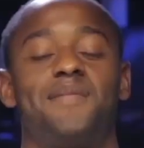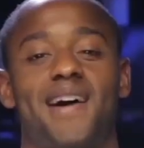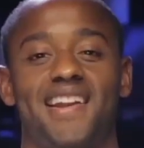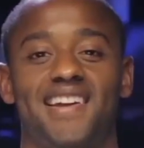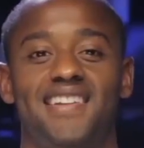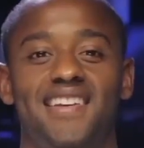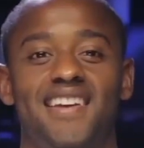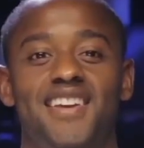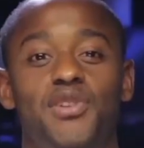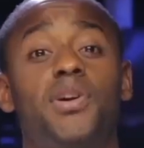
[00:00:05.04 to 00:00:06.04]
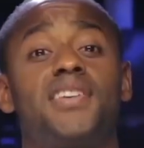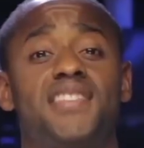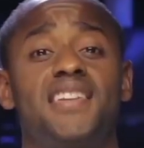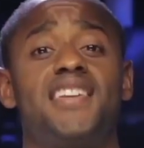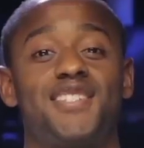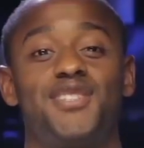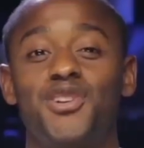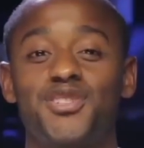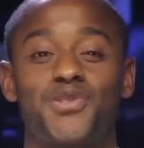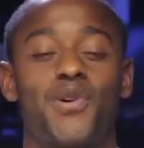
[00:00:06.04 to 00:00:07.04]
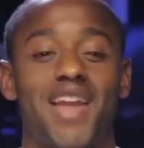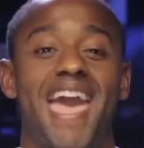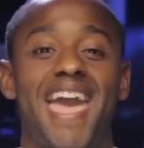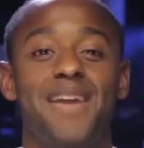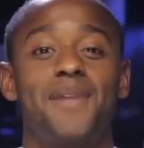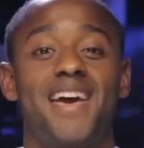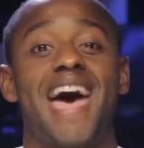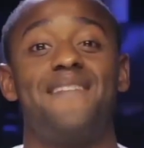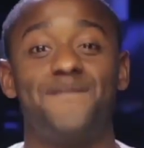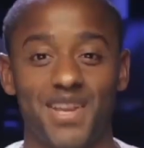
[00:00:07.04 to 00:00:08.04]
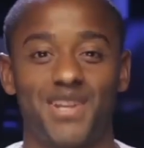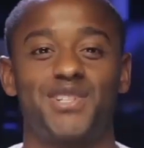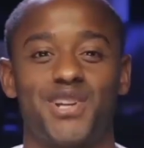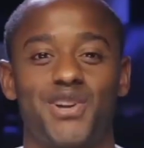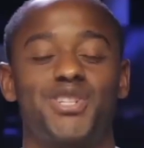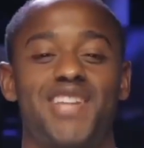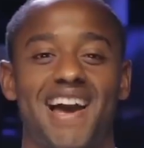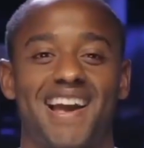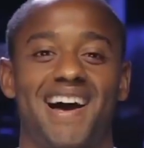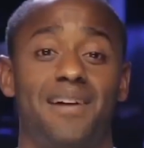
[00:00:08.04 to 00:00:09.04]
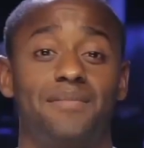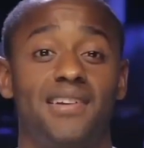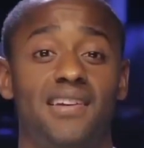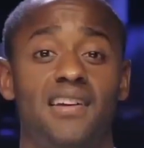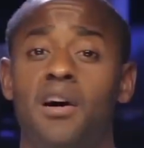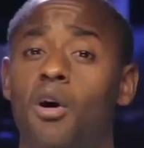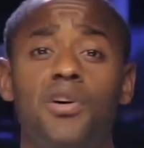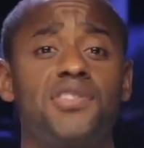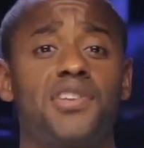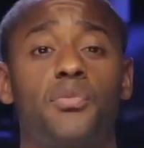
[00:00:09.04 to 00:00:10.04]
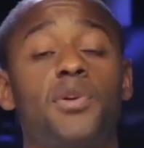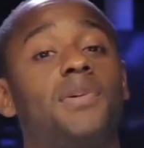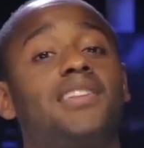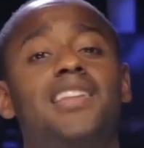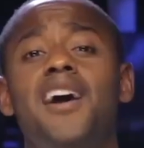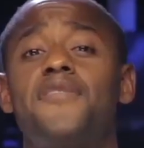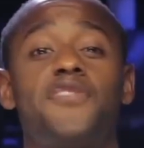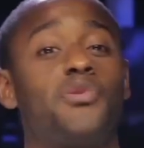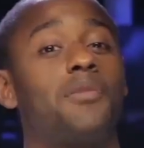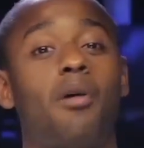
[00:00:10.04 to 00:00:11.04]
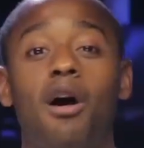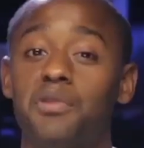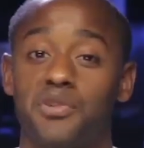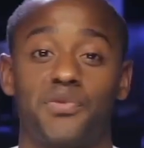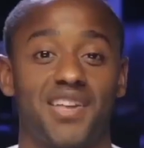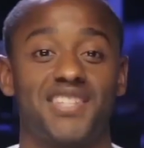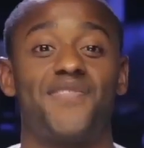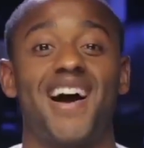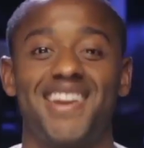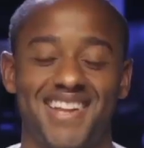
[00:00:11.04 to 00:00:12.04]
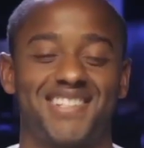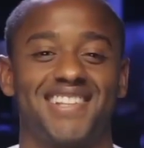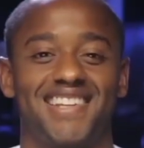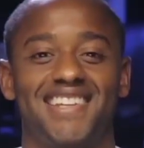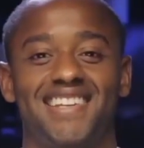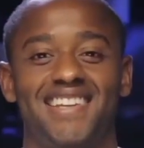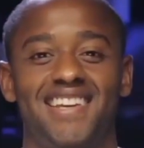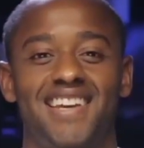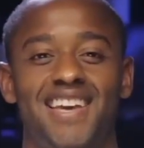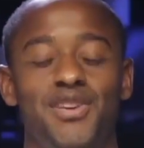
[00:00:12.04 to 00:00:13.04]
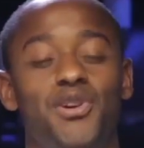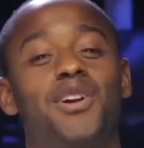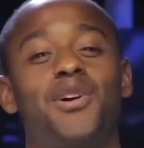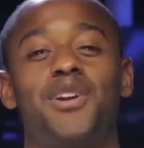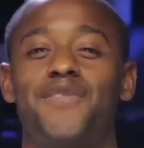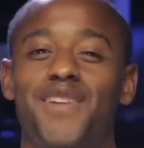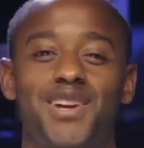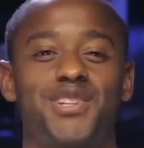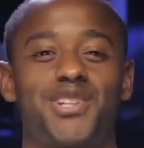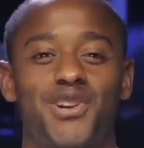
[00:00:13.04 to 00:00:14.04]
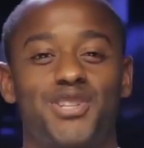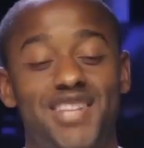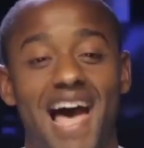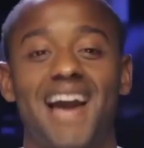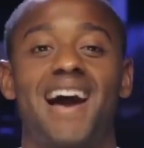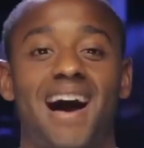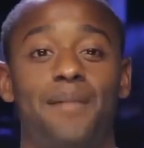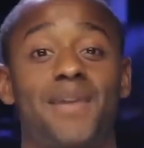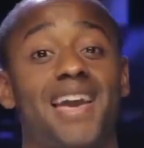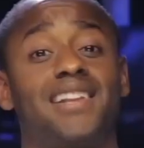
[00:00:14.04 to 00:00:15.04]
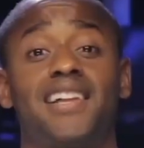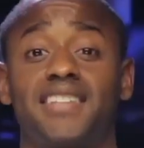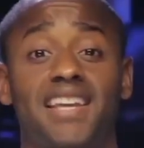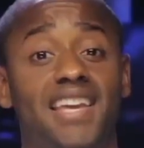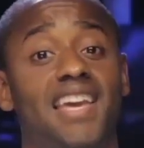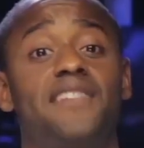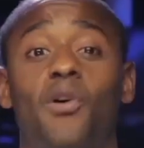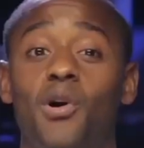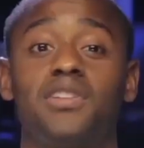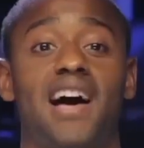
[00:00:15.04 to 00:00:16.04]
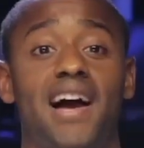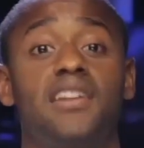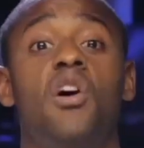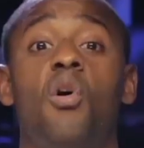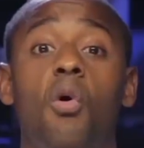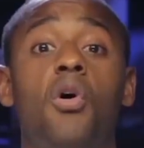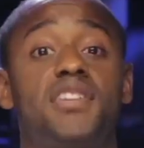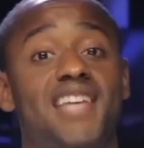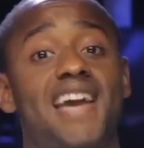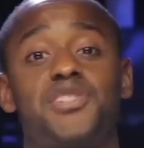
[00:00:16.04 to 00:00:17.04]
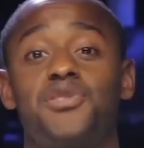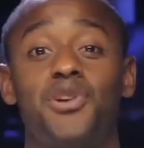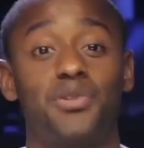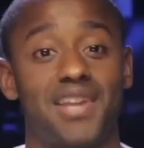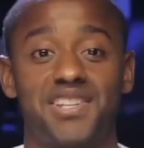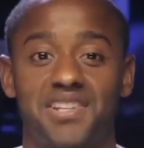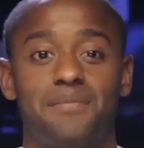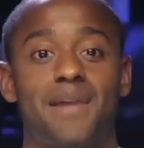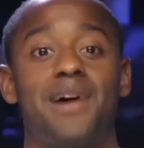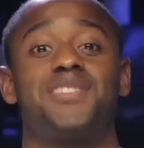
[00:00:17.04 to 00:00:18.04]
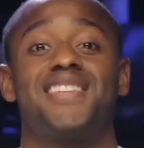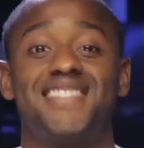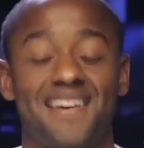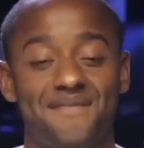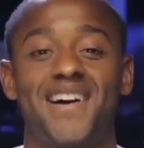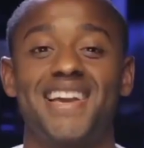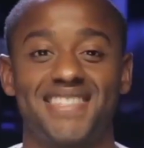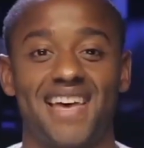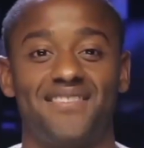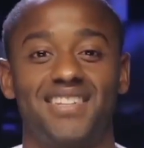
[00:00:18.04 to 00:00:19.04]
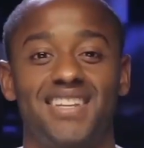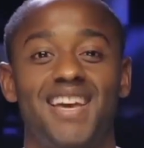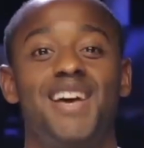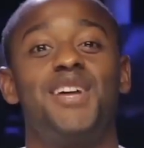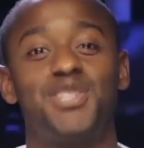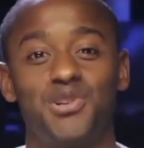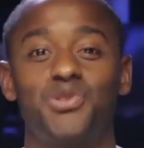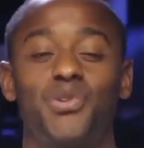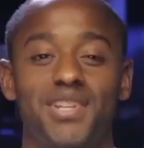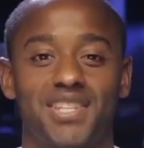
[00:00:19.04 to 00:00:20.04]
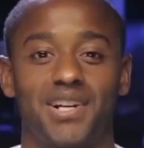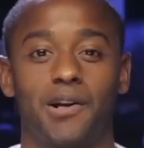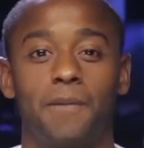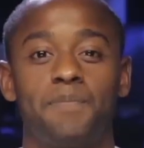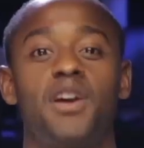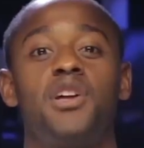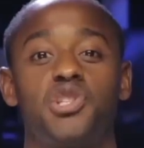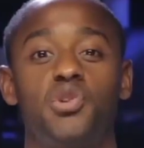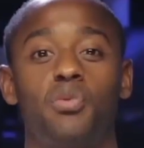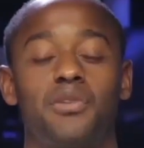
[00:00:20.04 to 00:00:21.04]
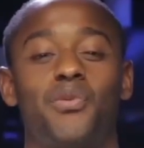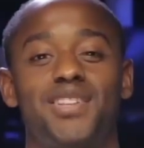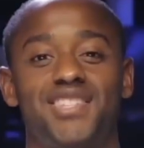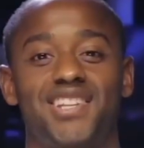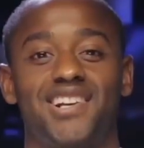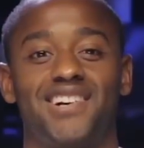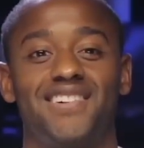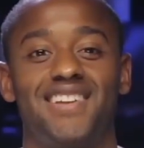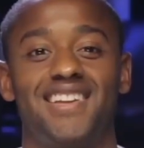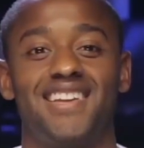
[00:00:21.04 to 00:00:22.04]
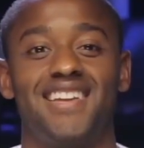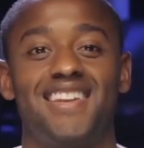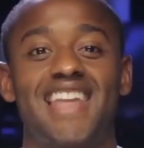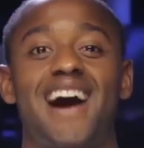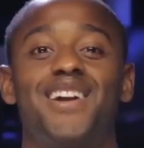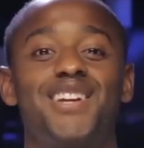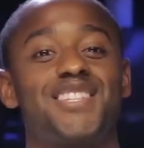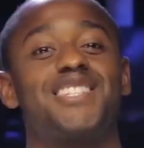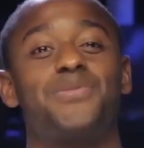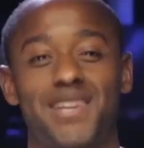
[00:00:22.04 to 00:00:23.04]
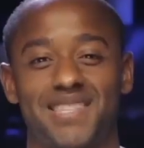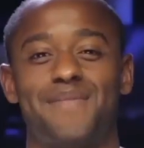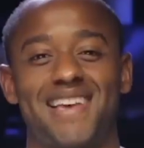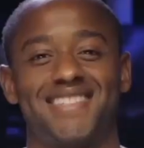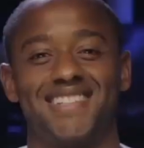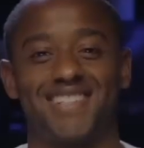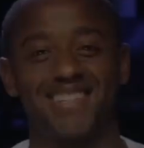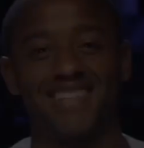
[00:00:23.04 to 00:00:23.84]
about it. You can send us your story at amen at vineyardchurch.com. Also, we would love if you would partner with us financially. You can go to vineyardchurch.com and click the Give Online or text your donation amount to 757 230 2110. Now, here's this week's message.